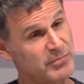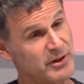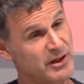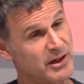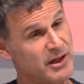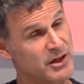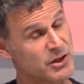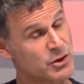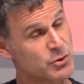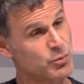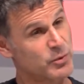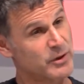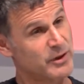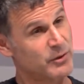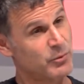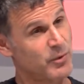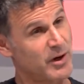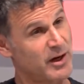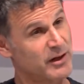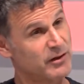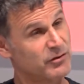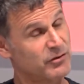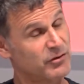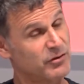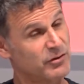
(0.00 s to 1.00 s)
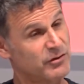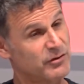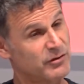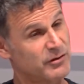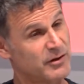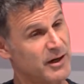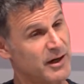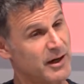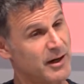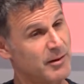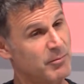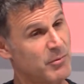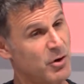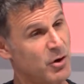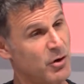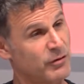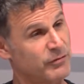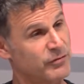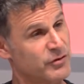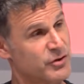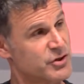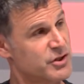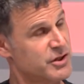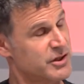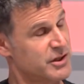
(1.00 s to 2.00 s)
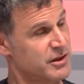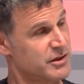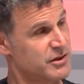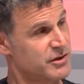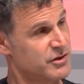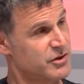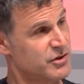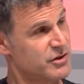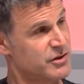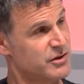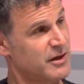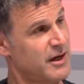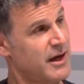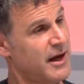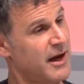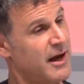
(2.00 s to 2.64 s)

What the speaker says: because we went overseas,